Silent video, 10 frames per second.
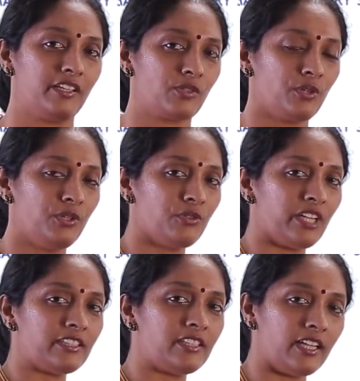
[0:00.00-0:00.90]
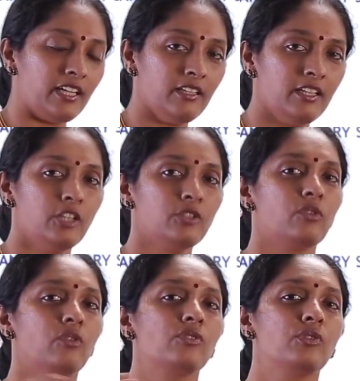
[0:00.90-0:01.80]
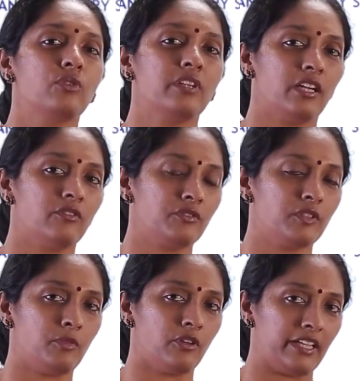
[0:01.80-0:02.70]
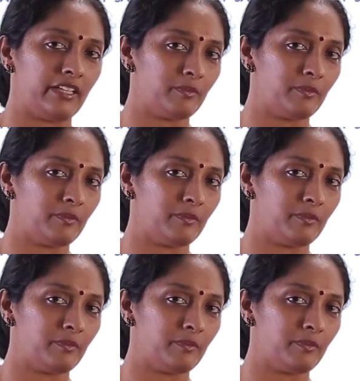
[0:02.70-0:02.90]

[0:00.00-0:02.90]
So urethra throws urine out of the body.